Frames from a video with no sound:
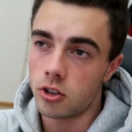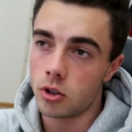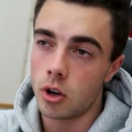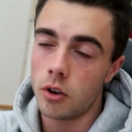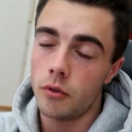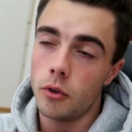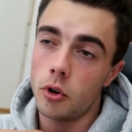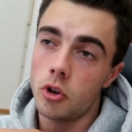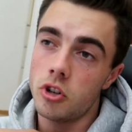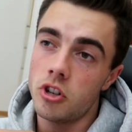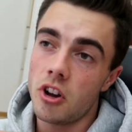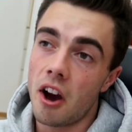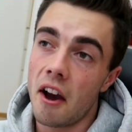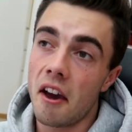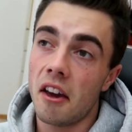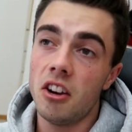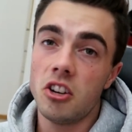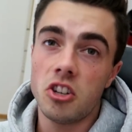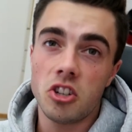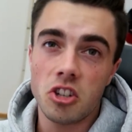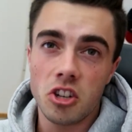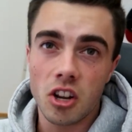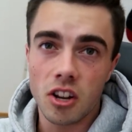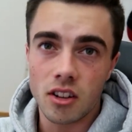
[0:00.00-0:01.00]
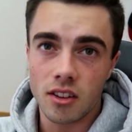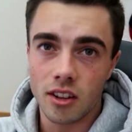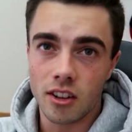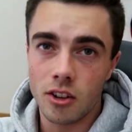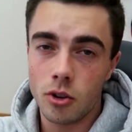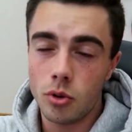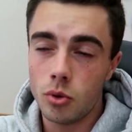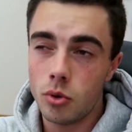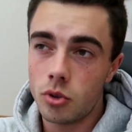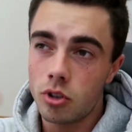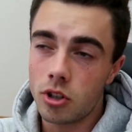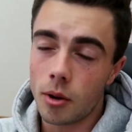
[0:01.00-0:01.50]
So if your diet is shit and
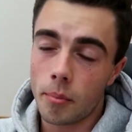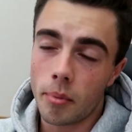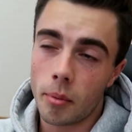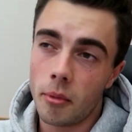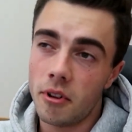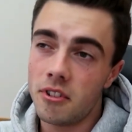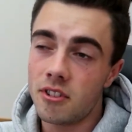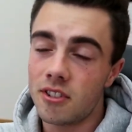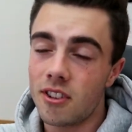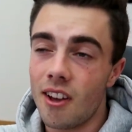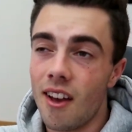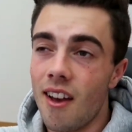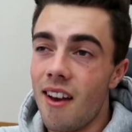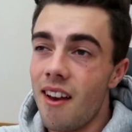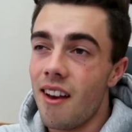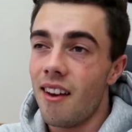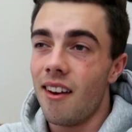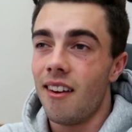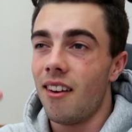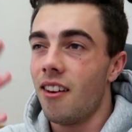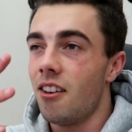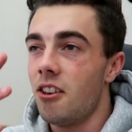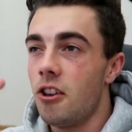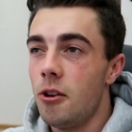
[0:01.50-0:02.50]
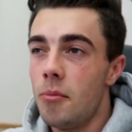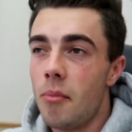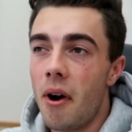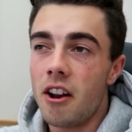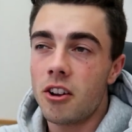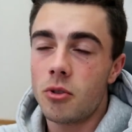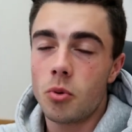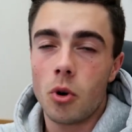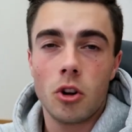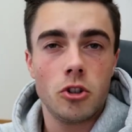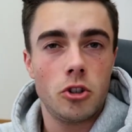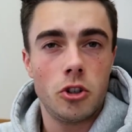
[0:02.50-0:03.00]
you do supplements, you
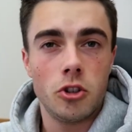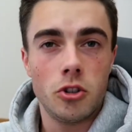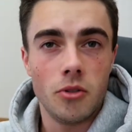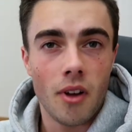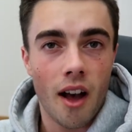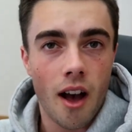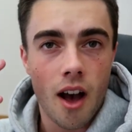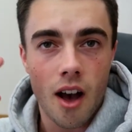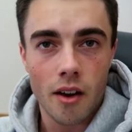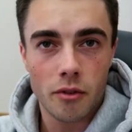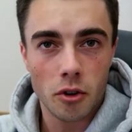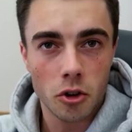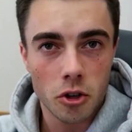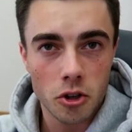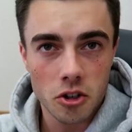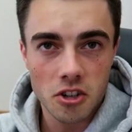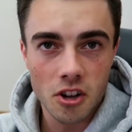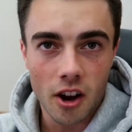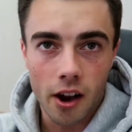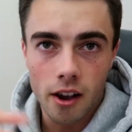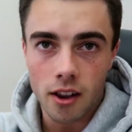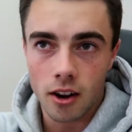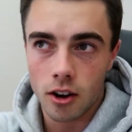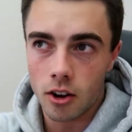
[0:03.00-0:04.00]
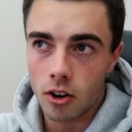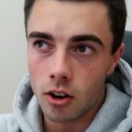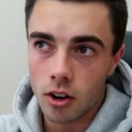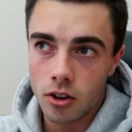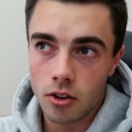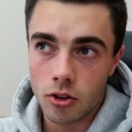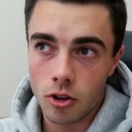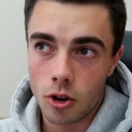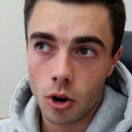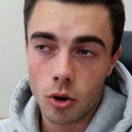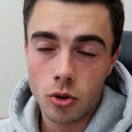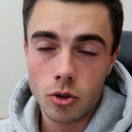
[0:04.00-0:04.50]
might as well just have a good diet
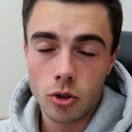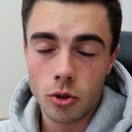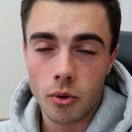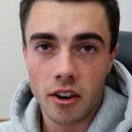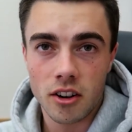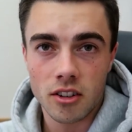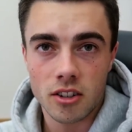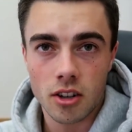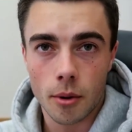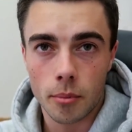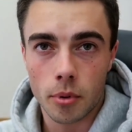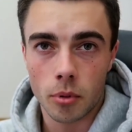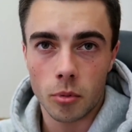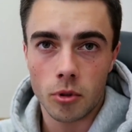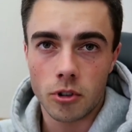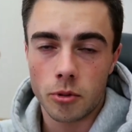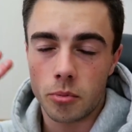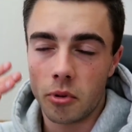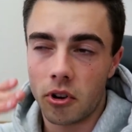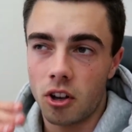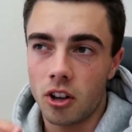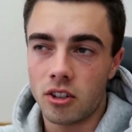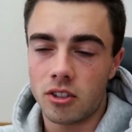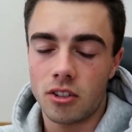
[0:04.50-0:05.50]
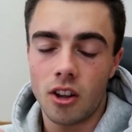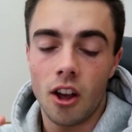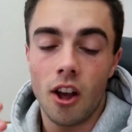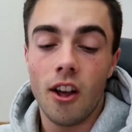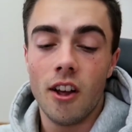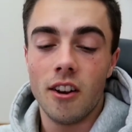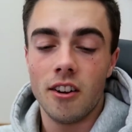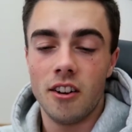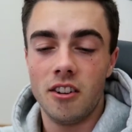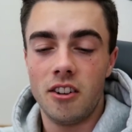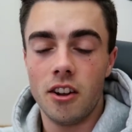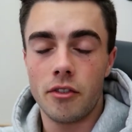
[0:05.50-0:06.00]
and don't do any supplements because
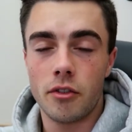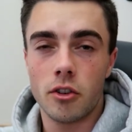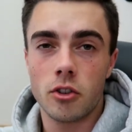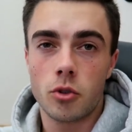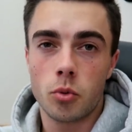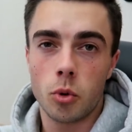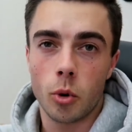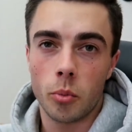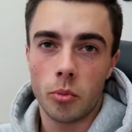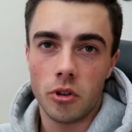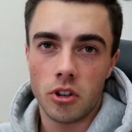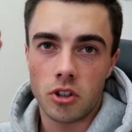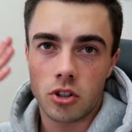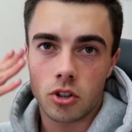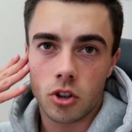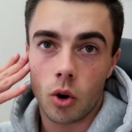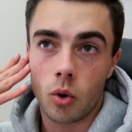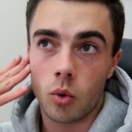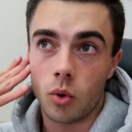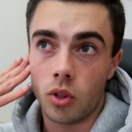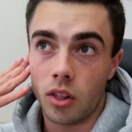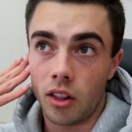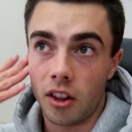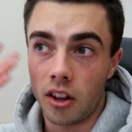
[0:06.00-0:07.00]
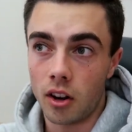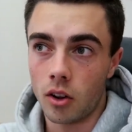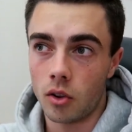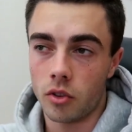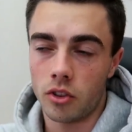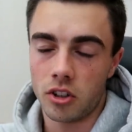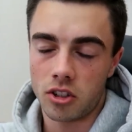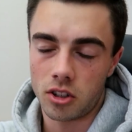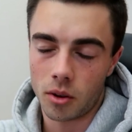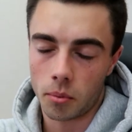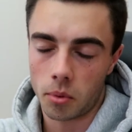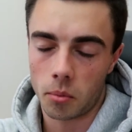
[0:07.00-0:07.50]
the difference will be so little
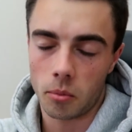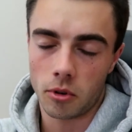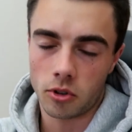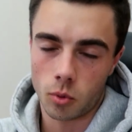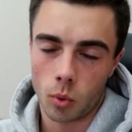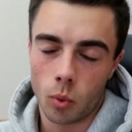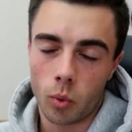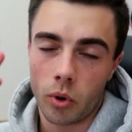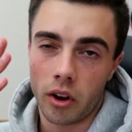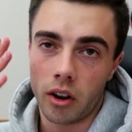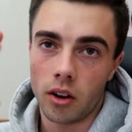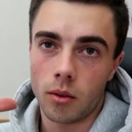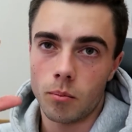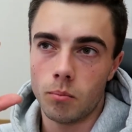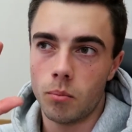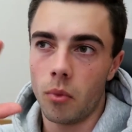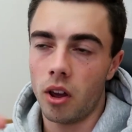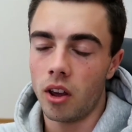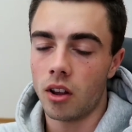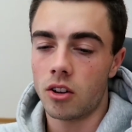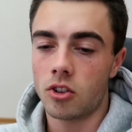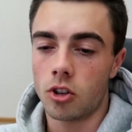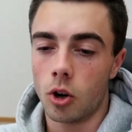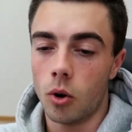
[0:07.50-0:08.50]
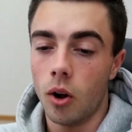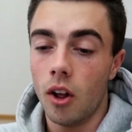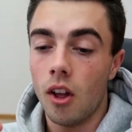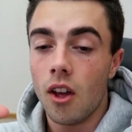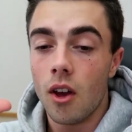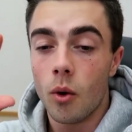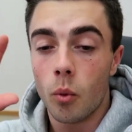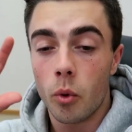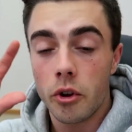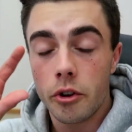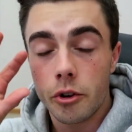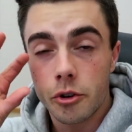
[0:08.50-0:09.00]
the supplements will make. So
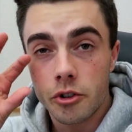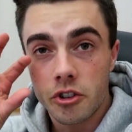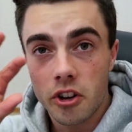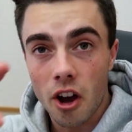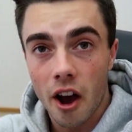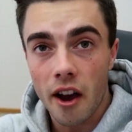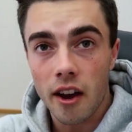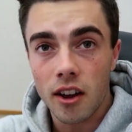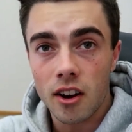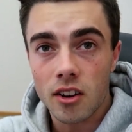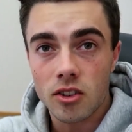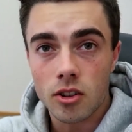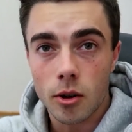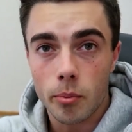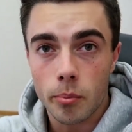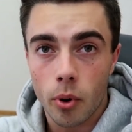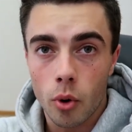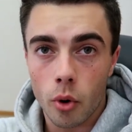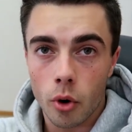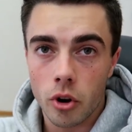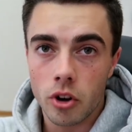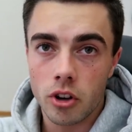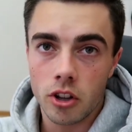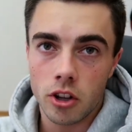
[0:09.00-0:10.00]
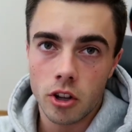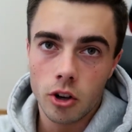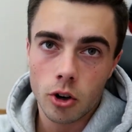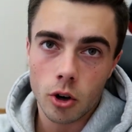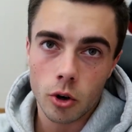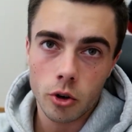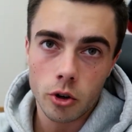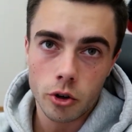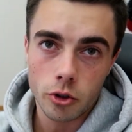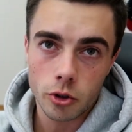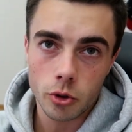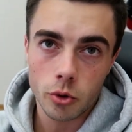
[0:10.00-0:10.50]
when your diet is on point and you
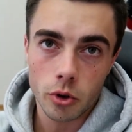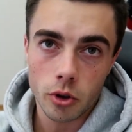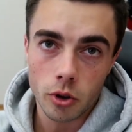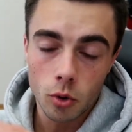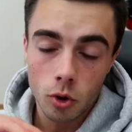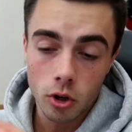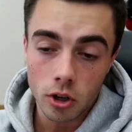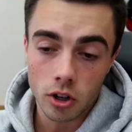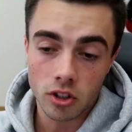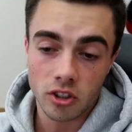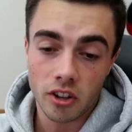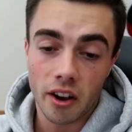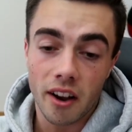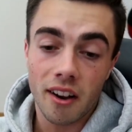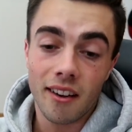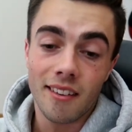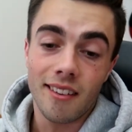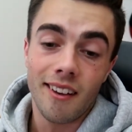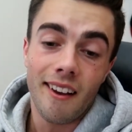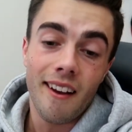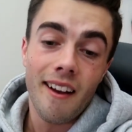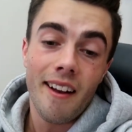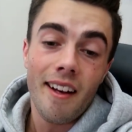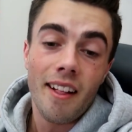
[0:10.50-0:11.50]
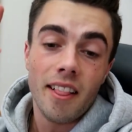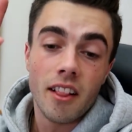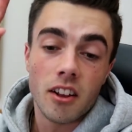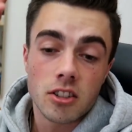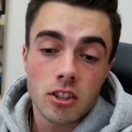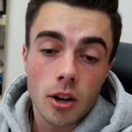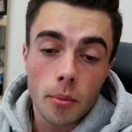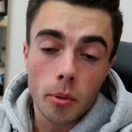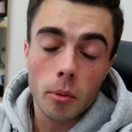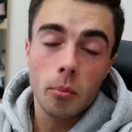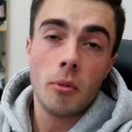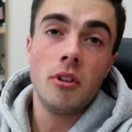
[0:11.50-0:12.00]
know you're doing good on diet, the
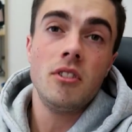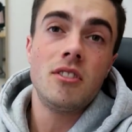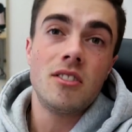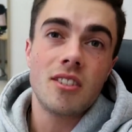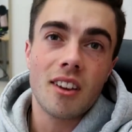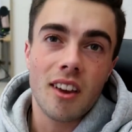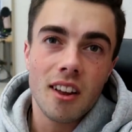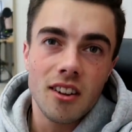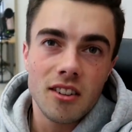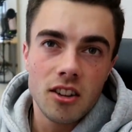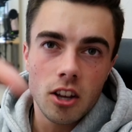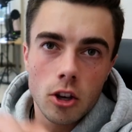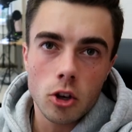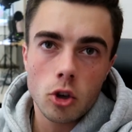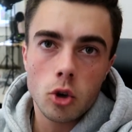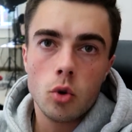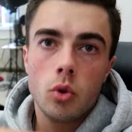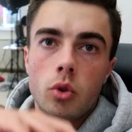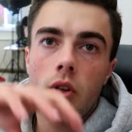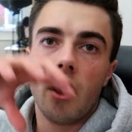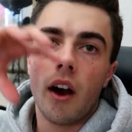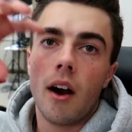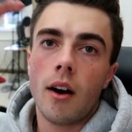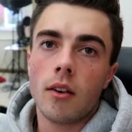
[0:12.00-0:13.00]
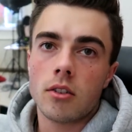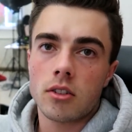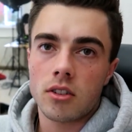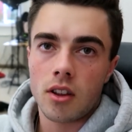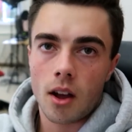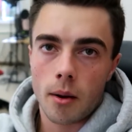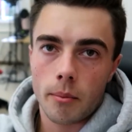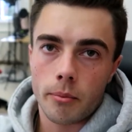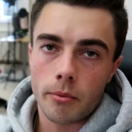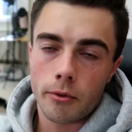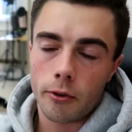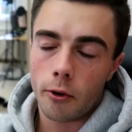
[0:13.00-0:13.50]
supplements can take you that
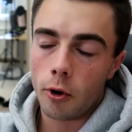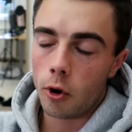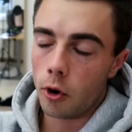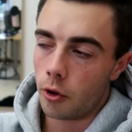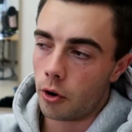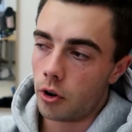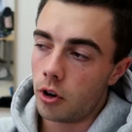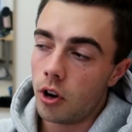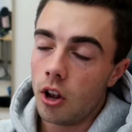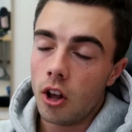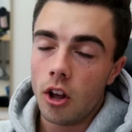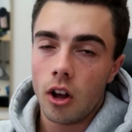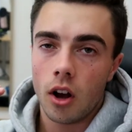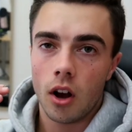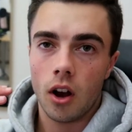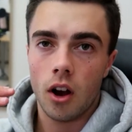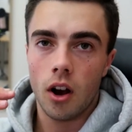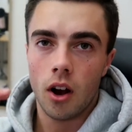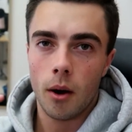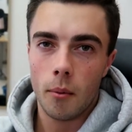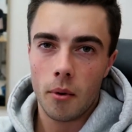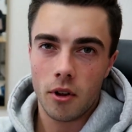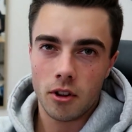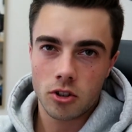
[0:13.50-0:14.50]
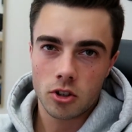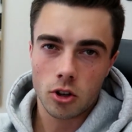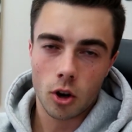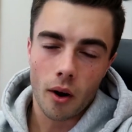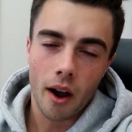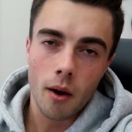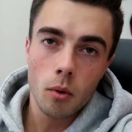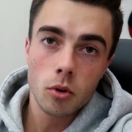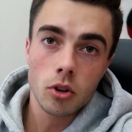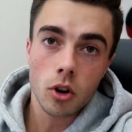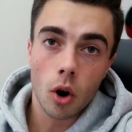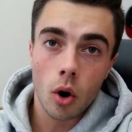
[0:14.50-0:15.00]
step further um, so
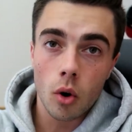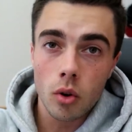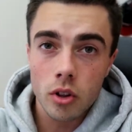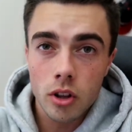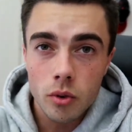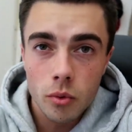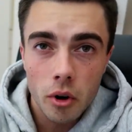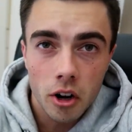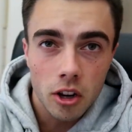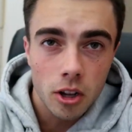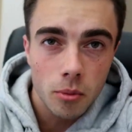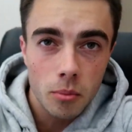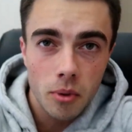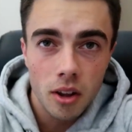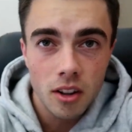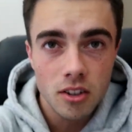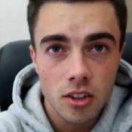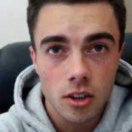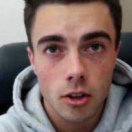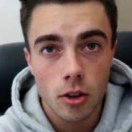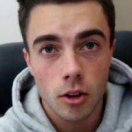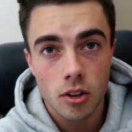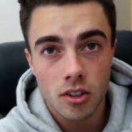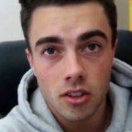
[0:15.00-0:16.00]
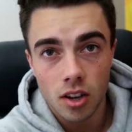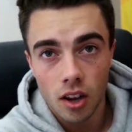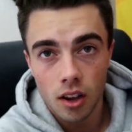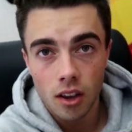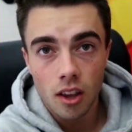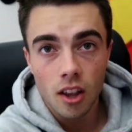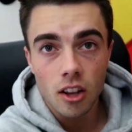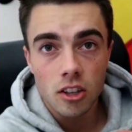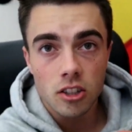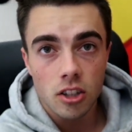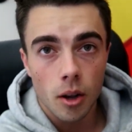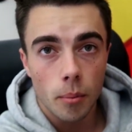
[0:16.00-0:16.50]
I would only recommend
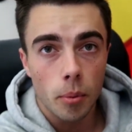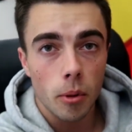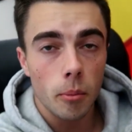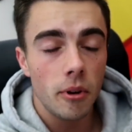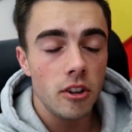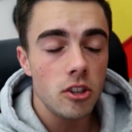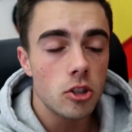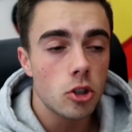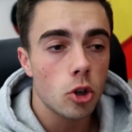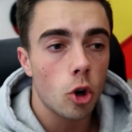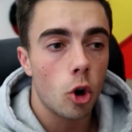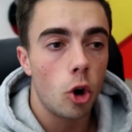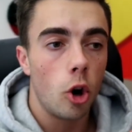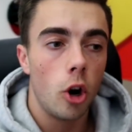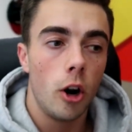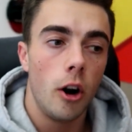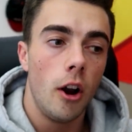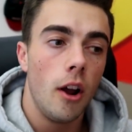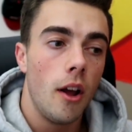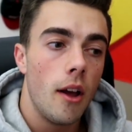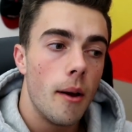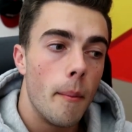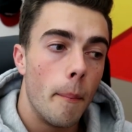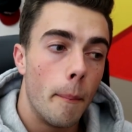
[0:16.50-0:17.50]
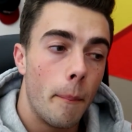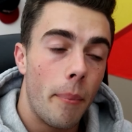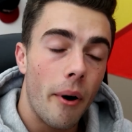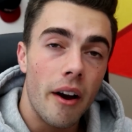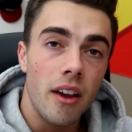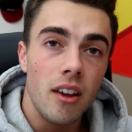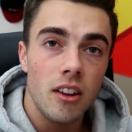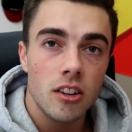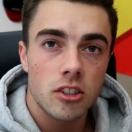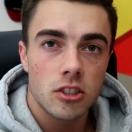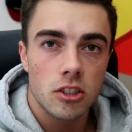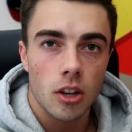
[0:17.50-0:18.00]
taking supplements or
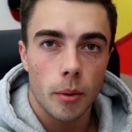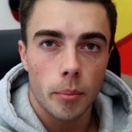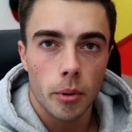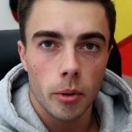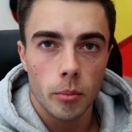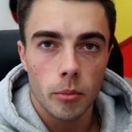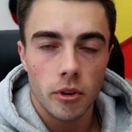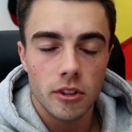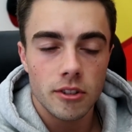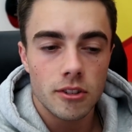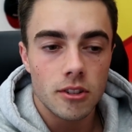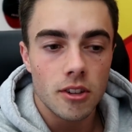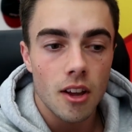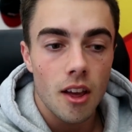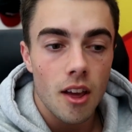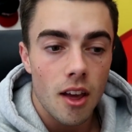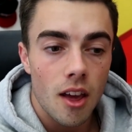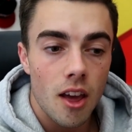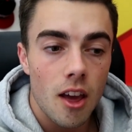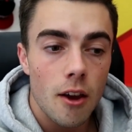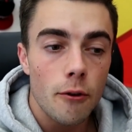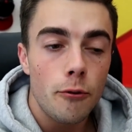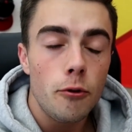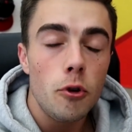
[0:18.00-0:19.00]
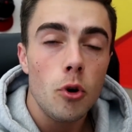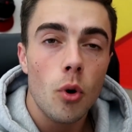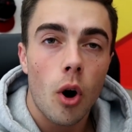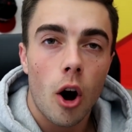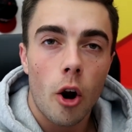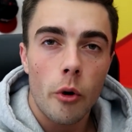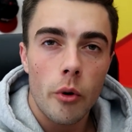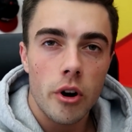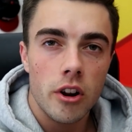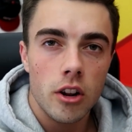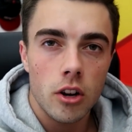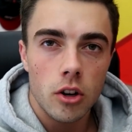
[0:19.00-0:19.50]
buying supplements if you
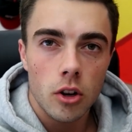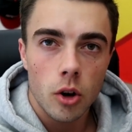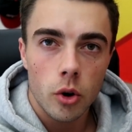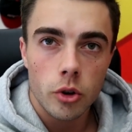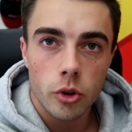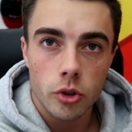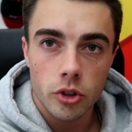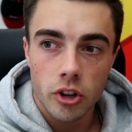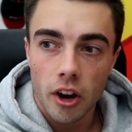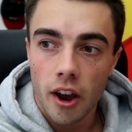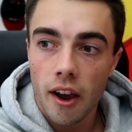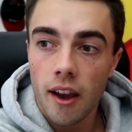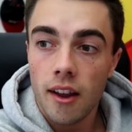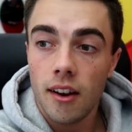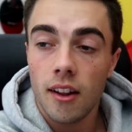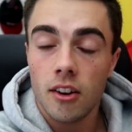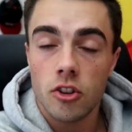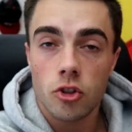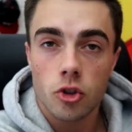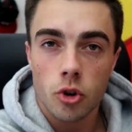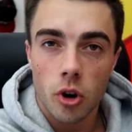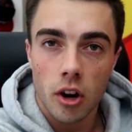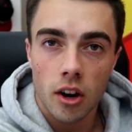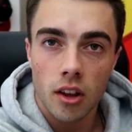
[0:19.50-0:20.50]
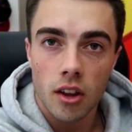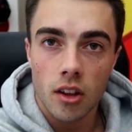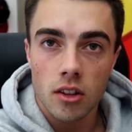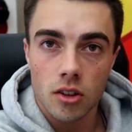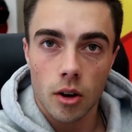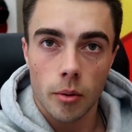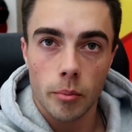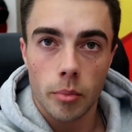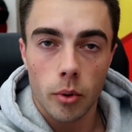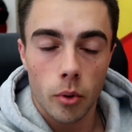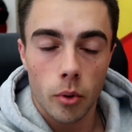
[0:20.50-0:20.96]
already know your diet and training is on